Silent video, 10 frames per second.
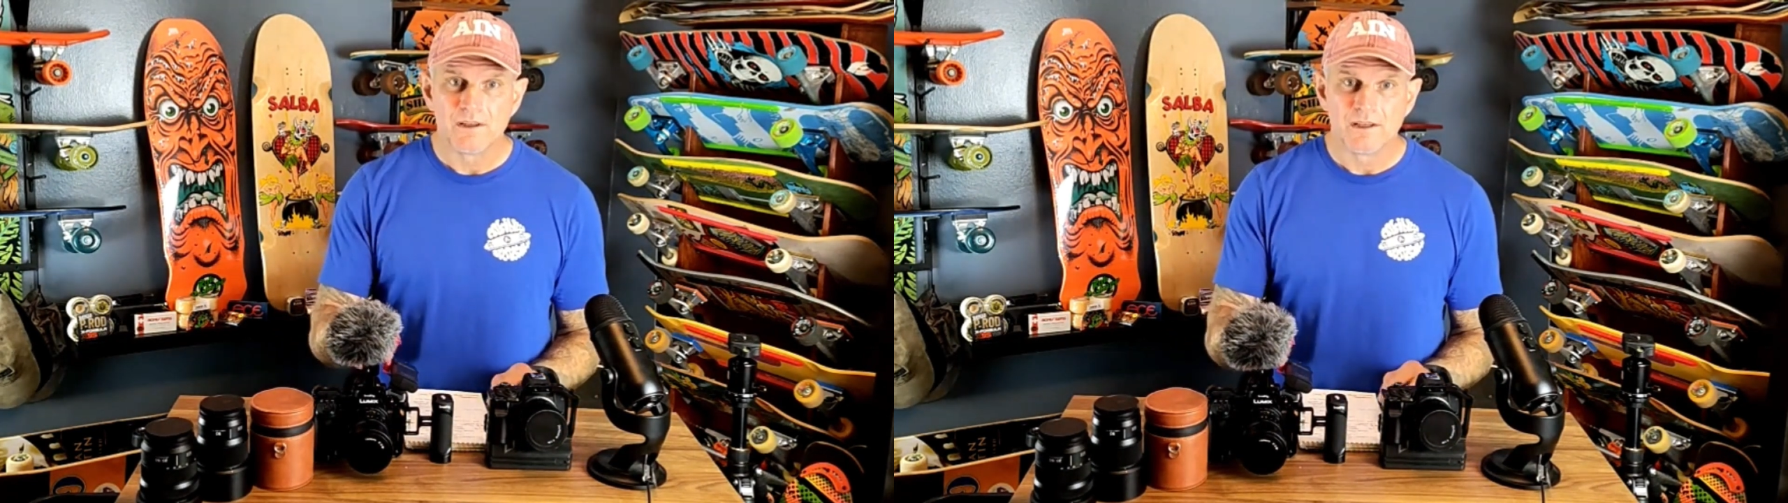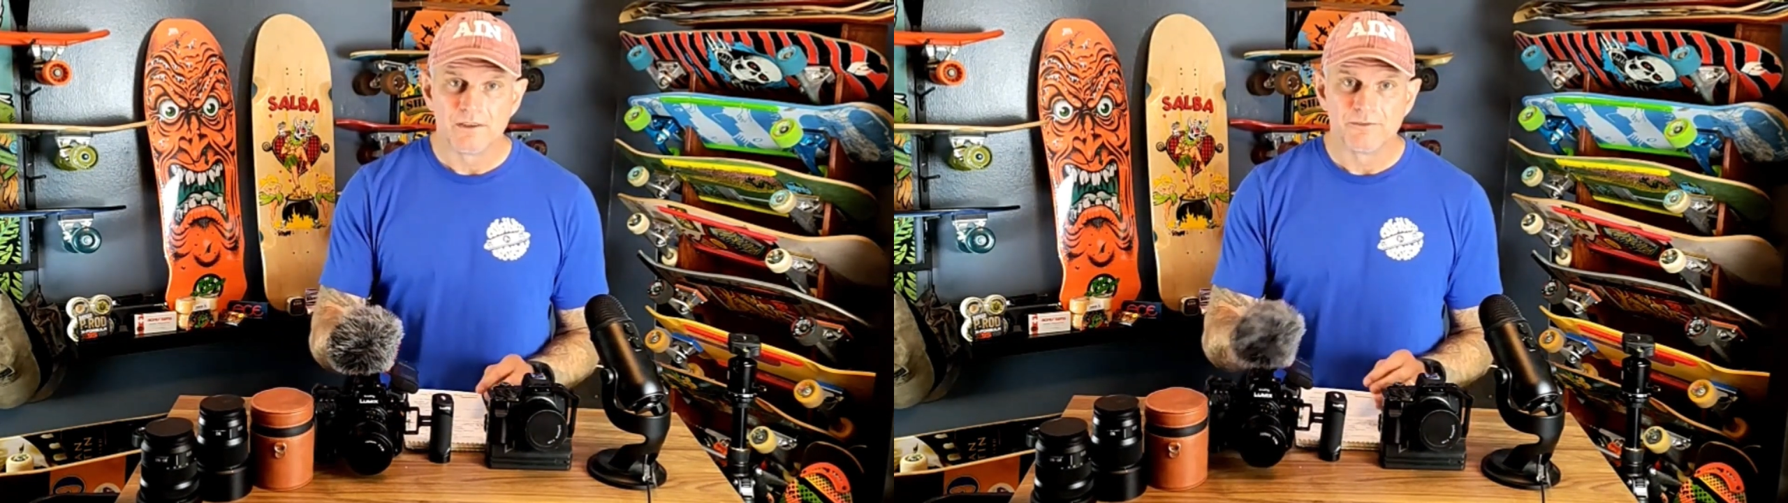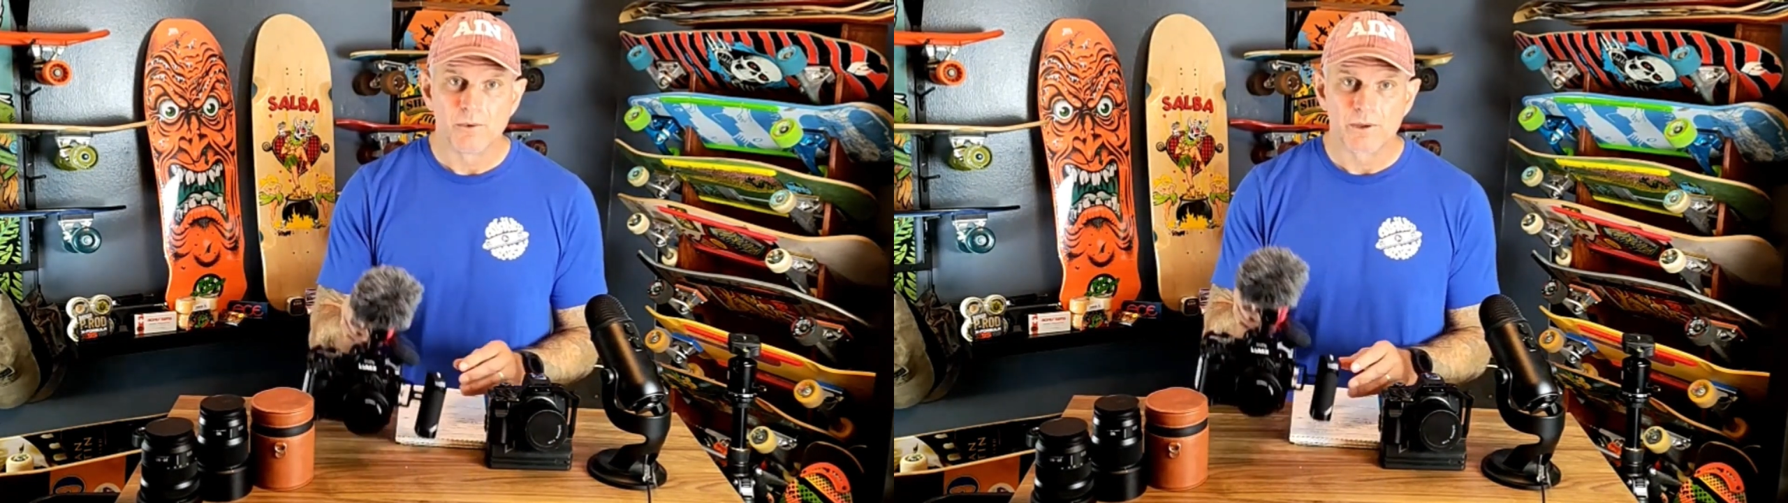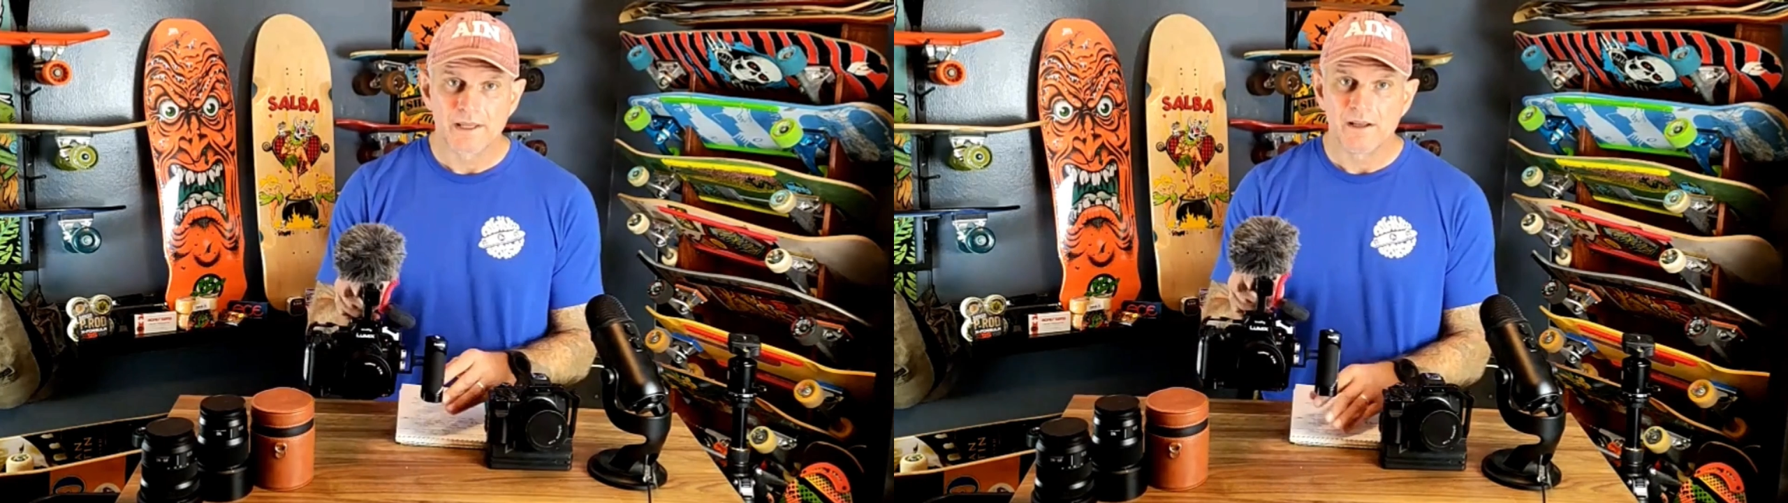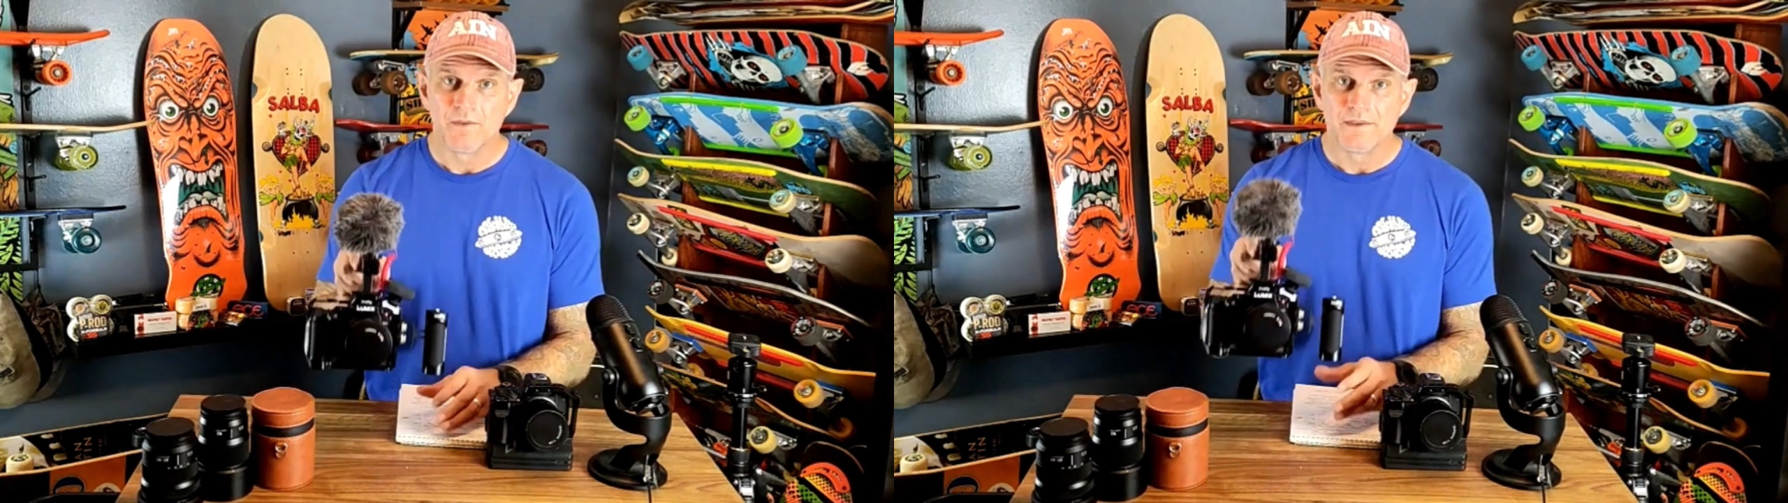or
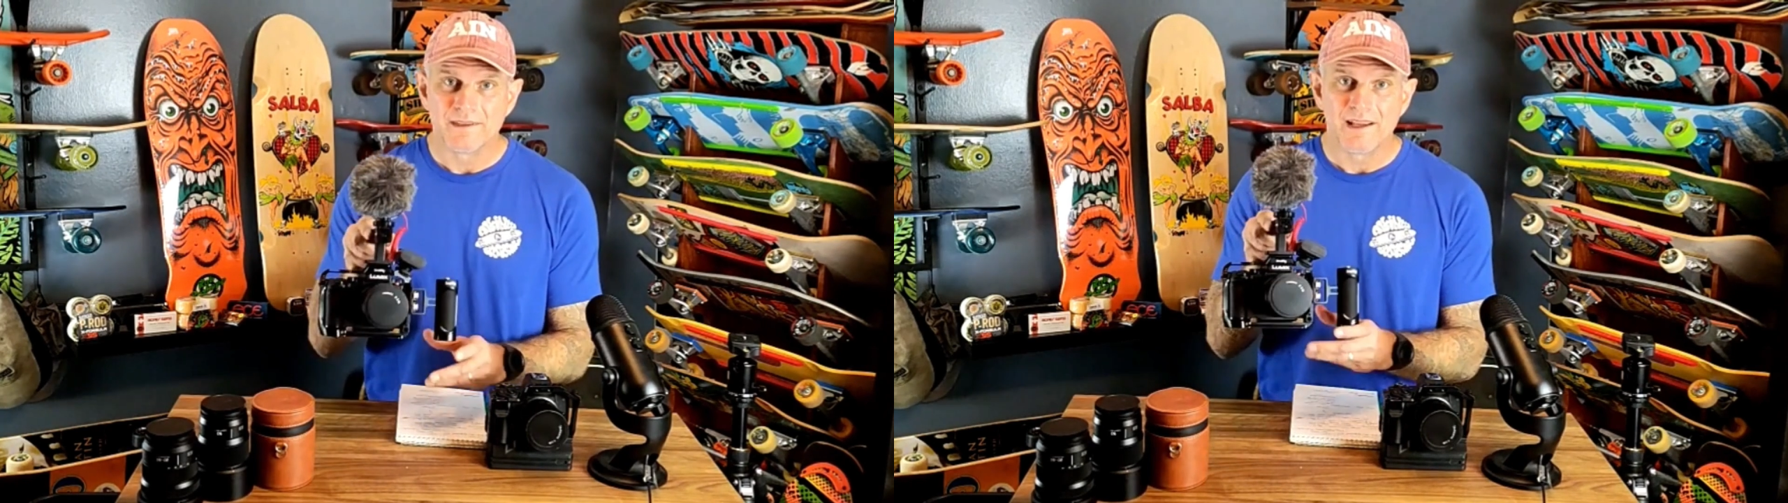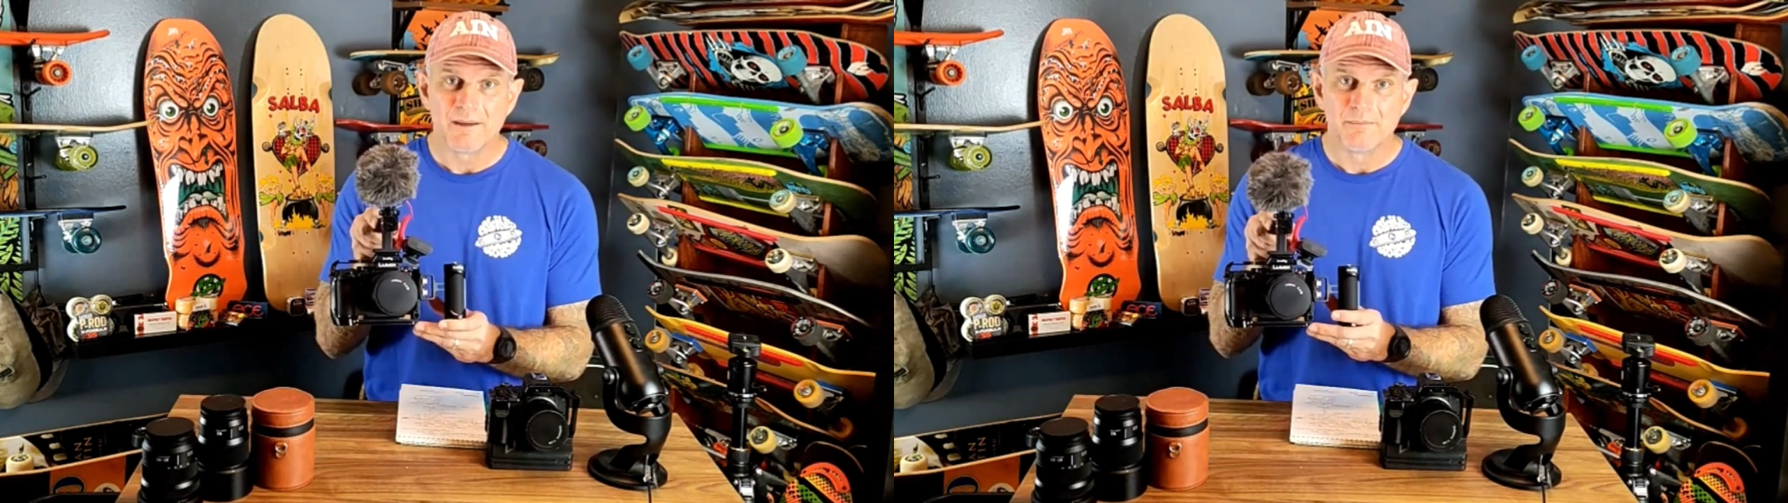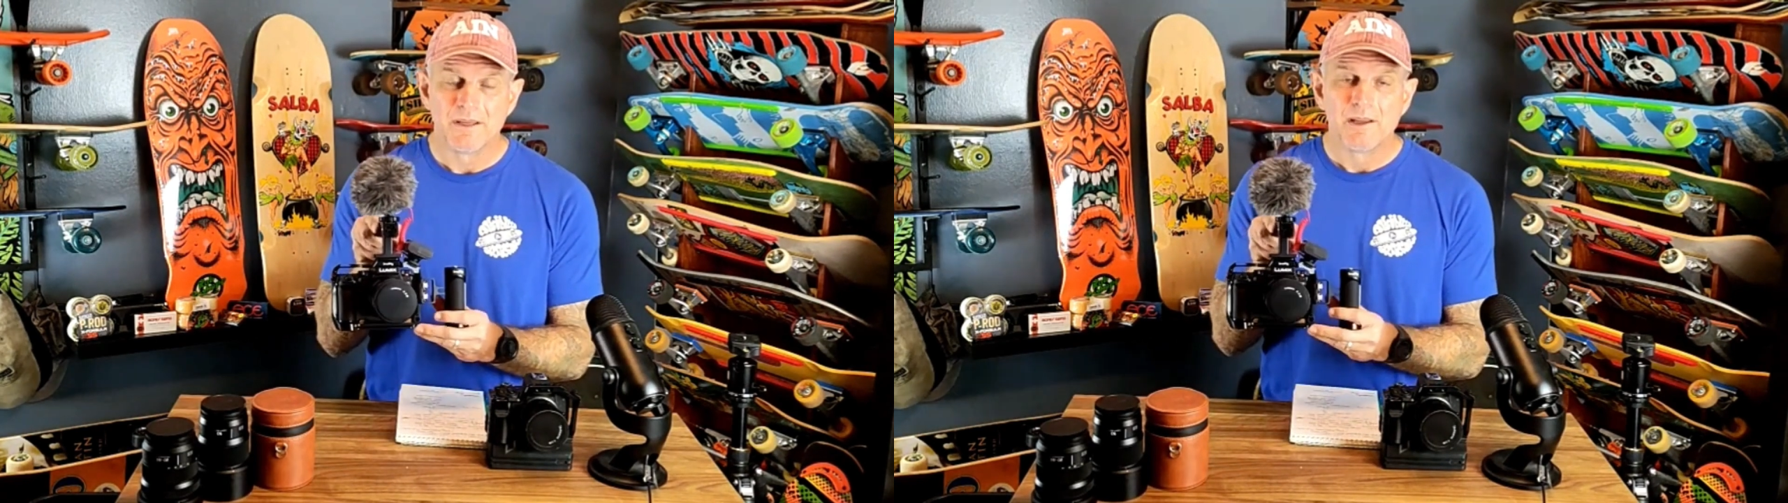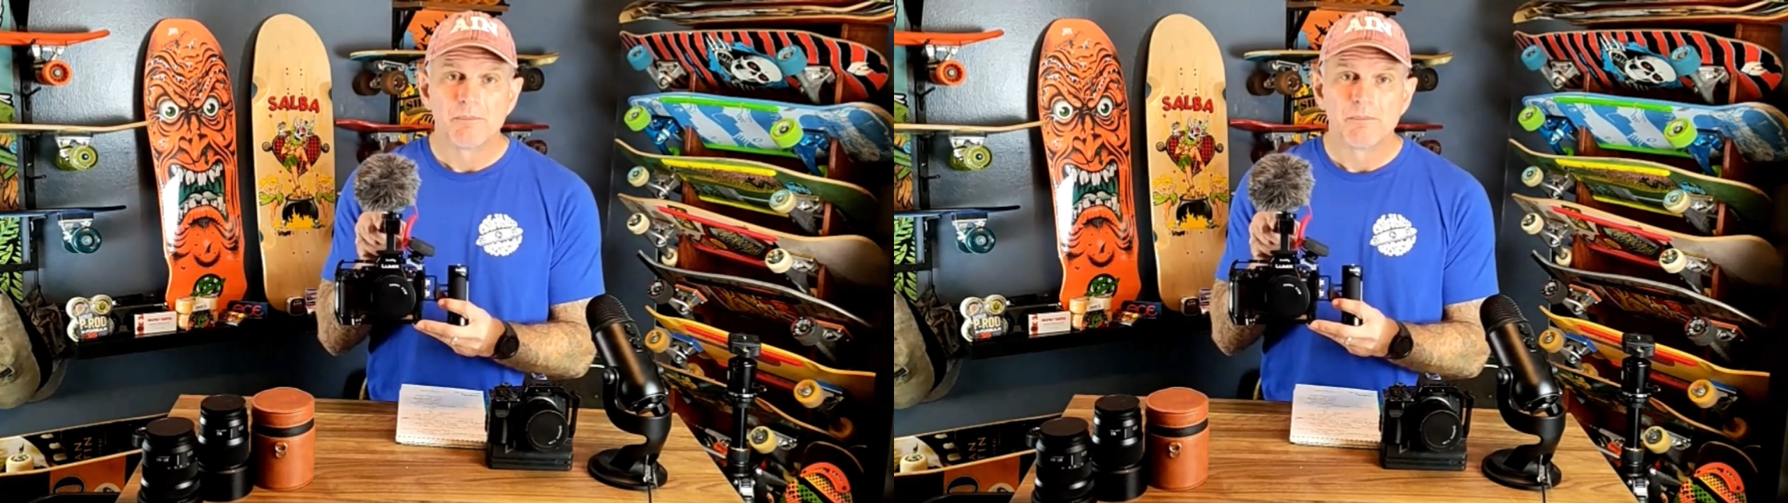4K all the time,